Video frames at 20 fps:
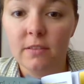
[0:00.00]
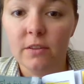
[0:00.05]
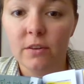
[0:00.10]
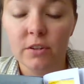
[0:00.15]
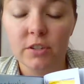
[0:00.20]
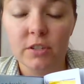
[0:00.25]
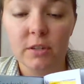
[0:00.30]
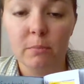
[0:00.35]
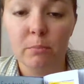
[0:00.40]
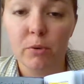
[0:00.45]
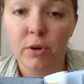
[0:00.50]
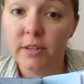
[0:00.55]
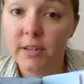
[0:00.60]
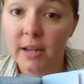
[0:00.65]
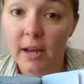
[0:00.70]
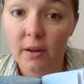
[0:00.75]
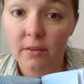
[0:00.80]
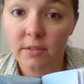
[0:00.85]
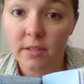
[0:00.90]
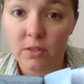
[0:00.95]
There are some
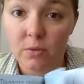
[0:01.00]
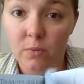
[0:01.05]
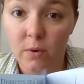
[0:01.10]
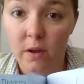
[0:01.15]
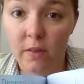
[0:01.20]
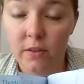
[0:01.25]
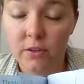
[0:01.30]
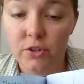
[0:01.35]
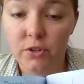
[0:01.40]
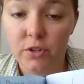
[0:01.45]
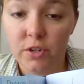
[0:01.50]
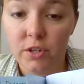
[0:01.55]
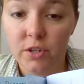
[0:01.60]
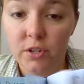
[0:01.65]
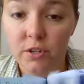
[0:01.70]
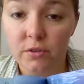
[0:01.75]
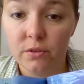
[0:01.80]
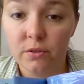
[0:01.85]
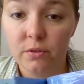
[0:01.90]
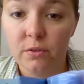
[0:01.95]
printouts as well that you can
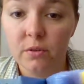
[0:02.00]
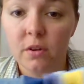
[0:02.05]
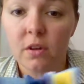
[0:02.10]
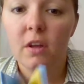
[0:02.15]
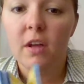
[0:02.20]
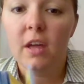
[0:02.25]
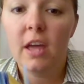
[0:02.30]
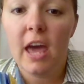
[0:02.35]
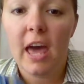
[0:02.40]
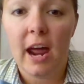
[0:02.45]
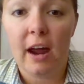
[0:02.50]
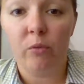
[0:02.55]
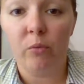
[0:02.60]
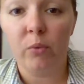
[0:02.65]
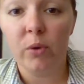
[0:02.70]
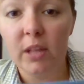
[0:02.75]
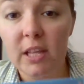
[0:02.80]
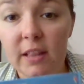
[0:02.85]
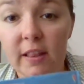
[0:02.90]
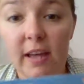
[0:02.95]
do. And I
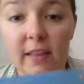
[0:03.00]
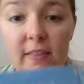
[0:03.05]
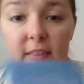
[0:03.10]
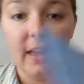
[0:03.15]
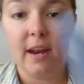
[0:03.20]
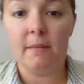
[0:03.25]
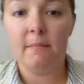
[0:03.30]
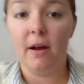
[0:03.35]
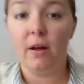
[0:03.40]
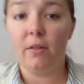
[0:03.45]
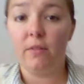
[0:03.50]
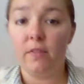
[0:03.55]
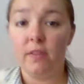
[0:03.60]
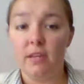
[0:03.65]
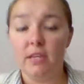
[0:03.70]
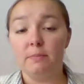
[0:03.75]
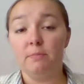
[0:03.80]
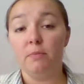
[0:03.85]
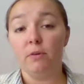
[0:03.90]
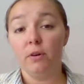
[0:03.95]
really like that about
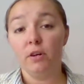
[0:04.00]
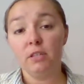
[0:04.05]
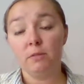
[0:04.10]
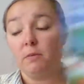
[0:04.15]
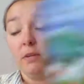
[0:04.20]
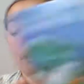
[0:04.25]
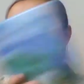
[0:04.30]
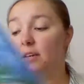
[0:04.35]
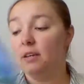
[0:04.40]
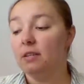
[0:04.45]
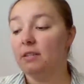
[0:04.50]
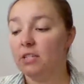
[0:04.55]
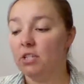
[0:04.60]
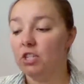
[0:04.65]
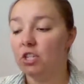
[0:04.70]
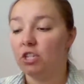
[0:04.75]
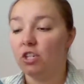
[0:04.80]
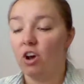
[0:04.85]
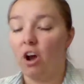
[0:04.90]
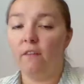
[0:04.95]
these books because it
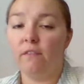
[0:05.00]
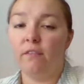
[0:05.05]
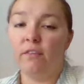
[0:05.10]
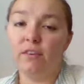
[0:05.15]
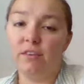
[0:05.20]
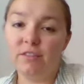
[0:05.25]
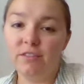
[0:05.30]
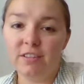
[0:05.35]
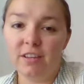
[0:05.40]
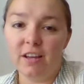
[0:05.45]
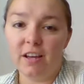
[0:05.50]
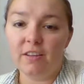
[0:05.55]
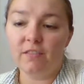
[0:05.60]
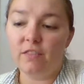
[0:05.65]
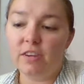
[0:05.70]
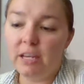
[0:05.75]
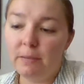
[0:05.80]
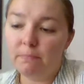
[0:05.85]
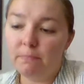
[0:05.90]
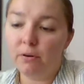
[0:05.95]
just offers a
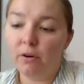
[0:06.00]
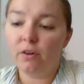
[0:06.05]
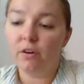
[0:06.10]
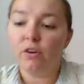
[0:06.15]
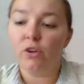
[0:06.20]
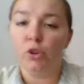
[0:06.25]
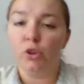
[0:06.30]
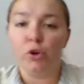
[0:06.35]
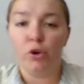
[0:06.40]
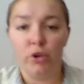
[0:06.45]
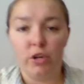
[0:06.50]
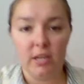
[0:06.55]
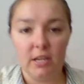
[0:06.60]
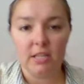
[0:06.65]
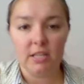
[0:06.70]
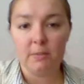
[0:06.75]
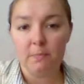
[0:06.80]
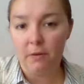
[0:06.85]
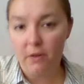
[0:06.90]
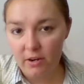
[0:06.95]
deeper learning
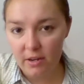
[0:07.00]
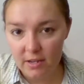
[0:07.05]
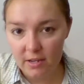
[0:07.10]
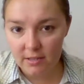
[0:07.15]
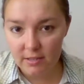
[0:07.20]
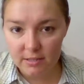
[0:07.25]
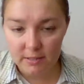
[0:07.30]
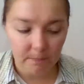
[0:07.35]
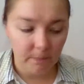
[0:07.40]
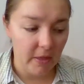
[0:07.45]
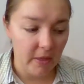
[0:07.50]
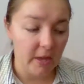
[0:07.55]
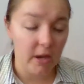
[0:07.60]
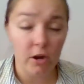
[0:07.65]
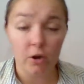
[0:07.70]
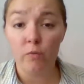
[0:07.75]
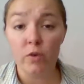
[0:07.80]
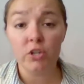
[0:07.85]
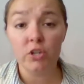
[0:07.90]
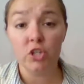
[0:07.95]
experience and it
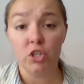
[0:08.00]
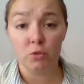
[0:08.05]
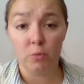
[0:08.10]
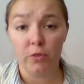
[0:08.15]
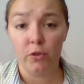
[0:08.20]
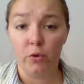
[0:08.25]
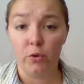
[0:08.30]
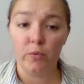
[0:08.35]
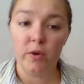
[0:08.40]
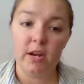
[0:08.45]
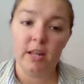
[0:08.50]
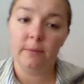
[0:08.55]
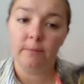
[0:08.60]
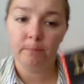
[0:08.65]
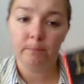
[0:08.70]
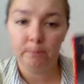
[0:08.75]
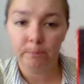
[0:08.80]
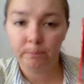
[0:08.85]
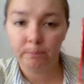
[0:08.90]
enriches what they're reading.